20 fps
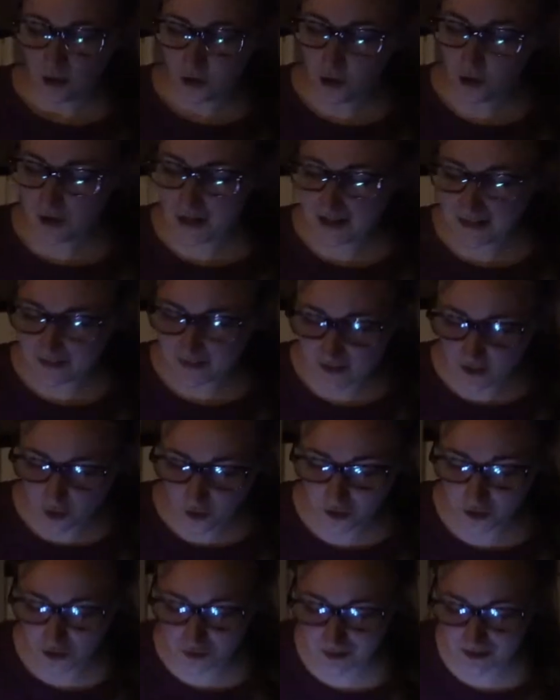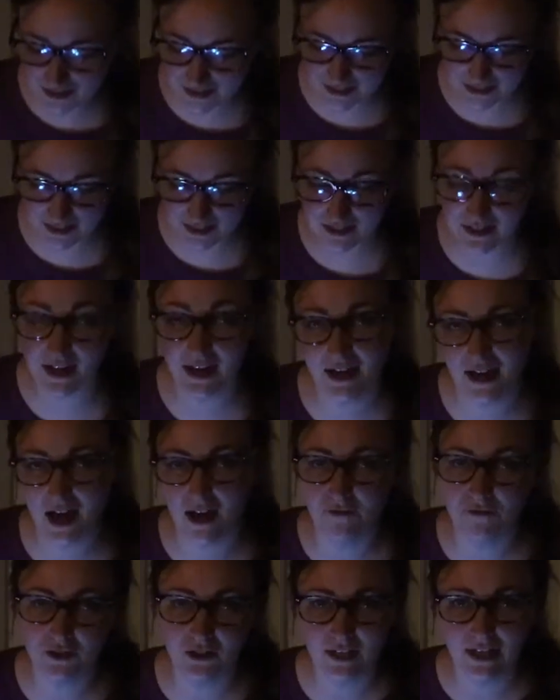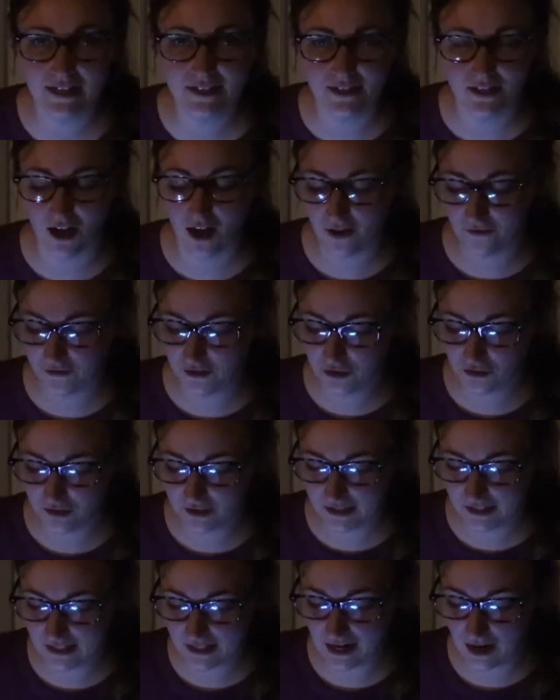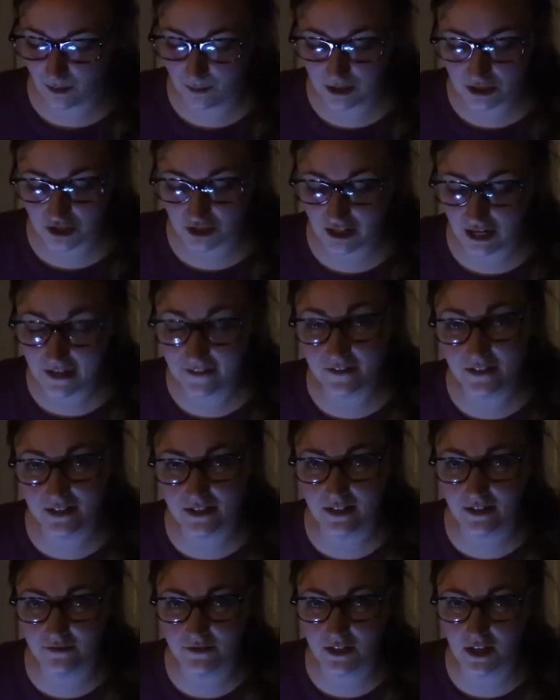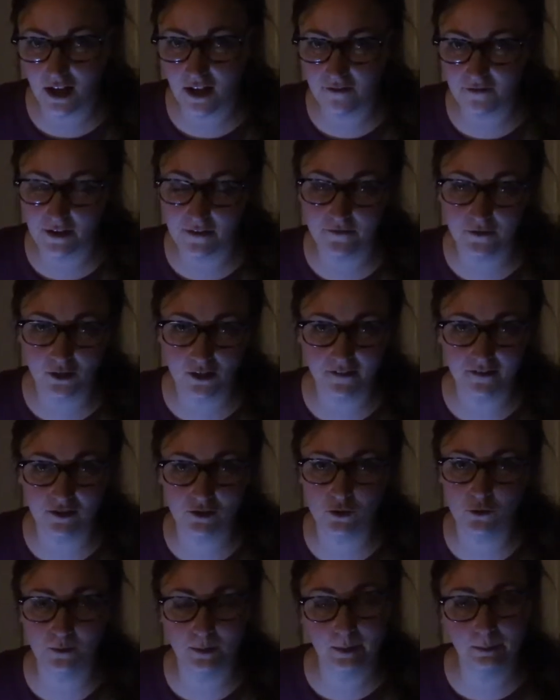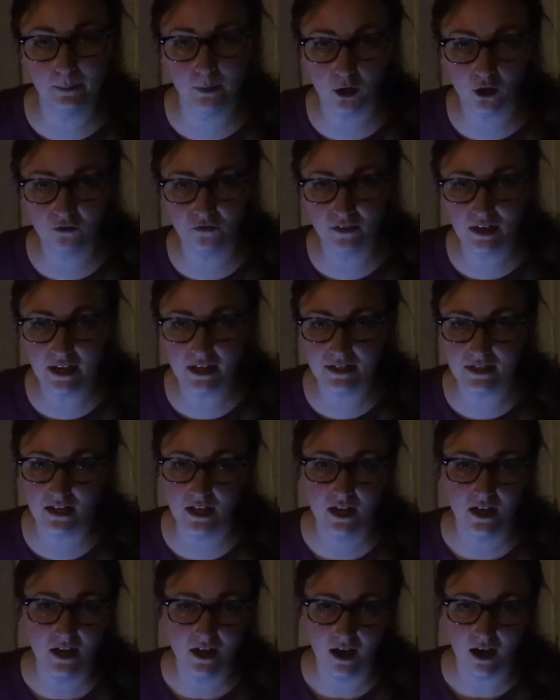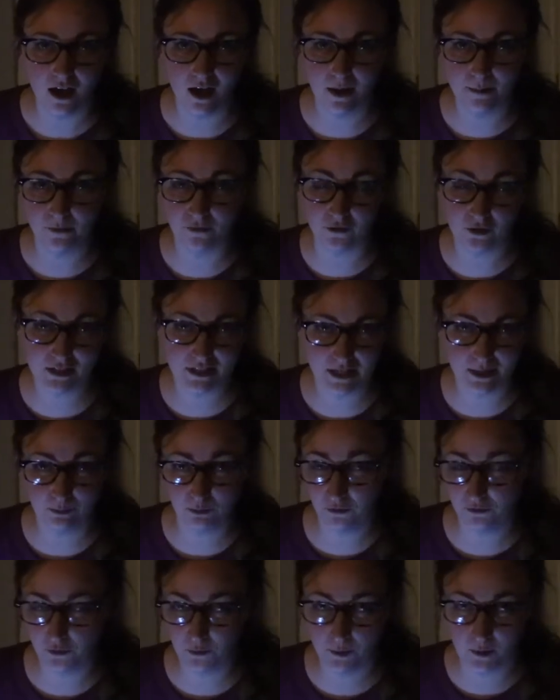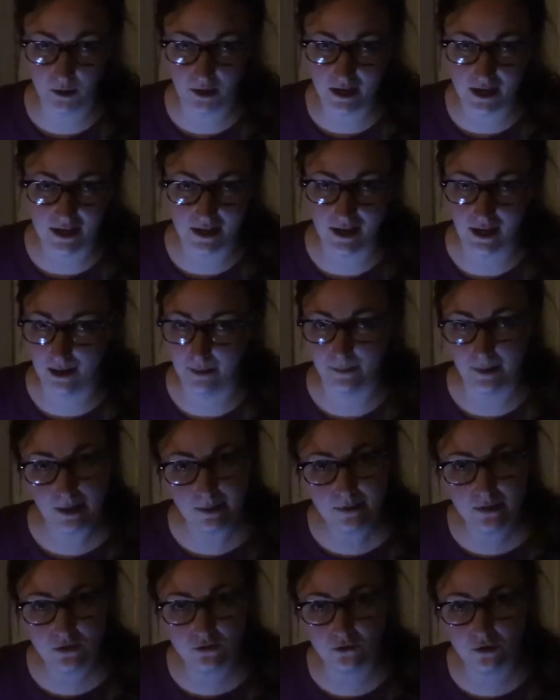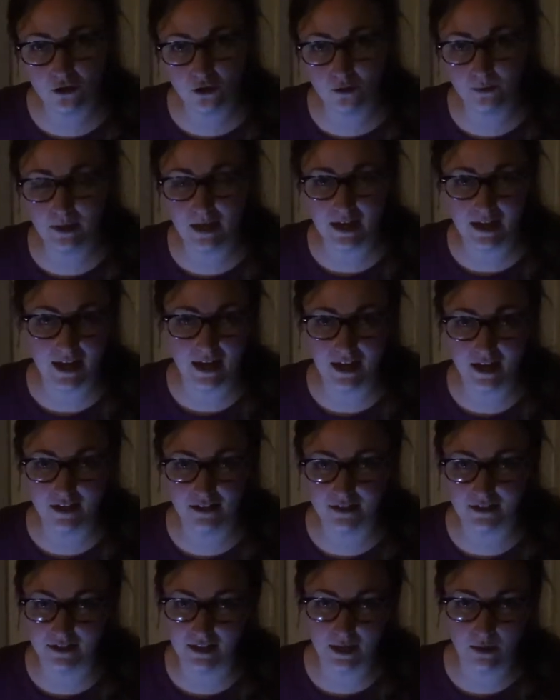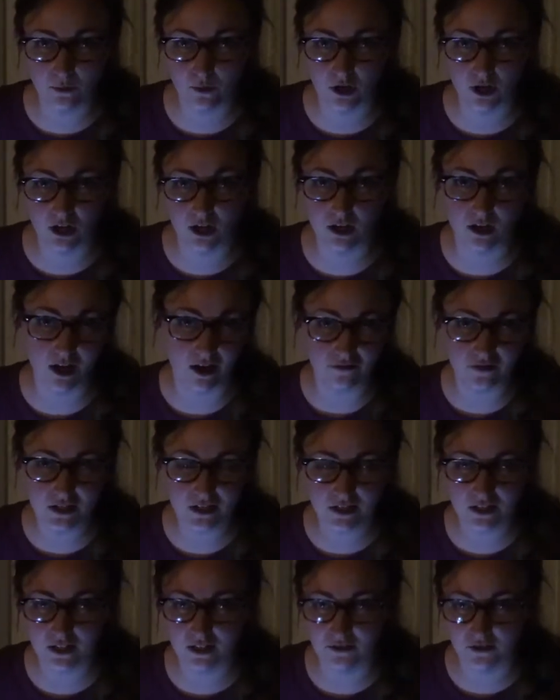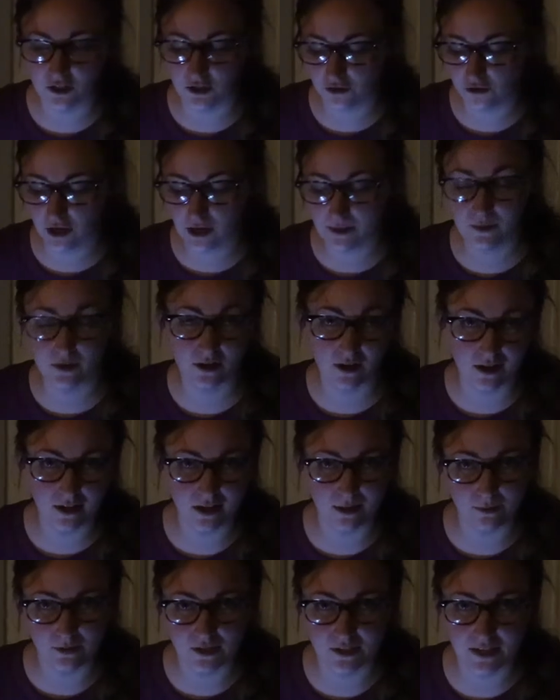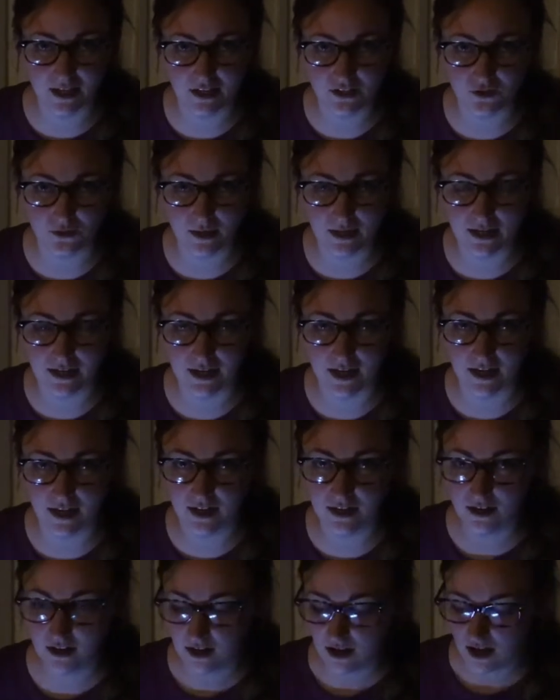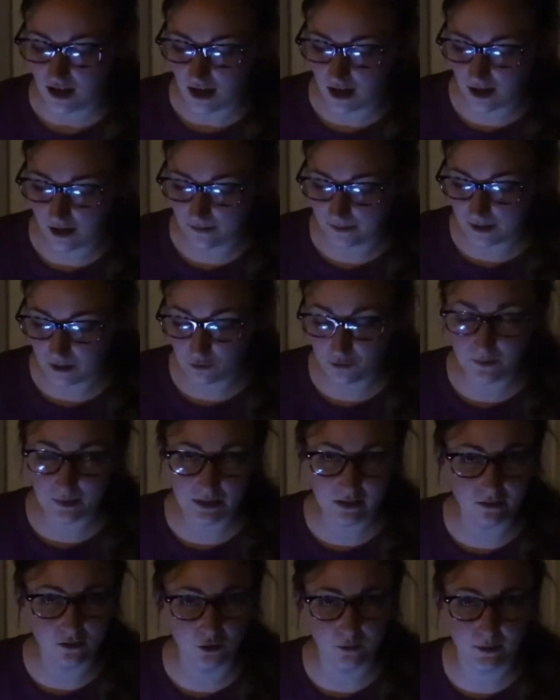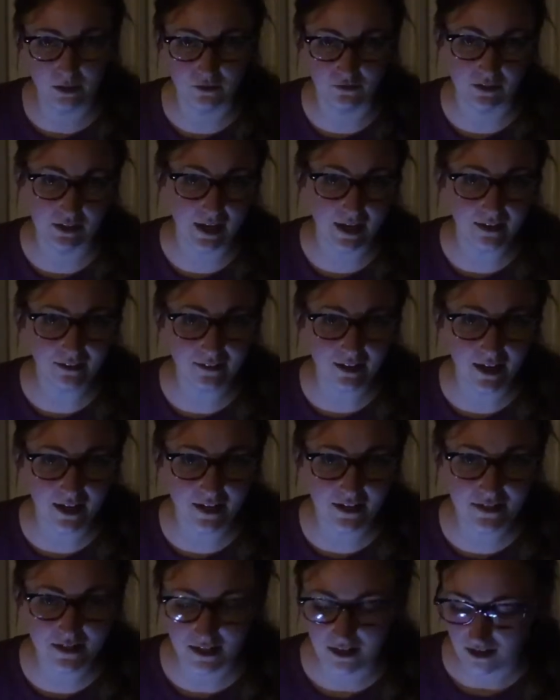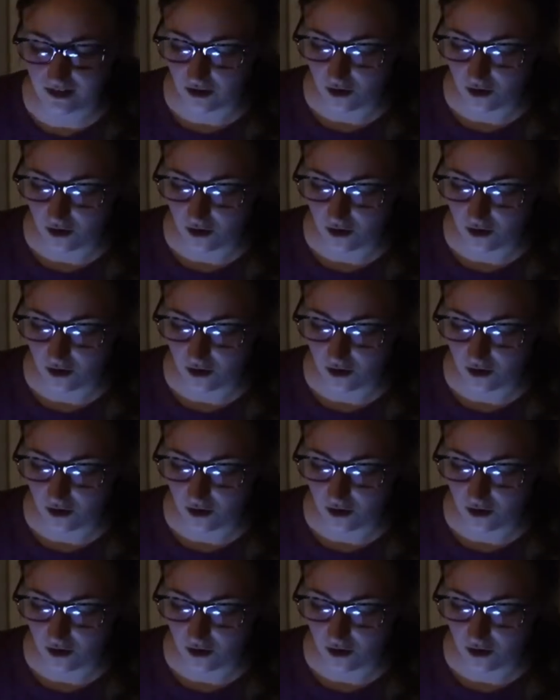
Okay, so you can see I have the lights off and you can see how much light this gives off. I feel like this would be perfect um, for example, if you put it in a baby's room and they were obviously in their crib and not able to get to it at night, um, it would be a little bit of a night light.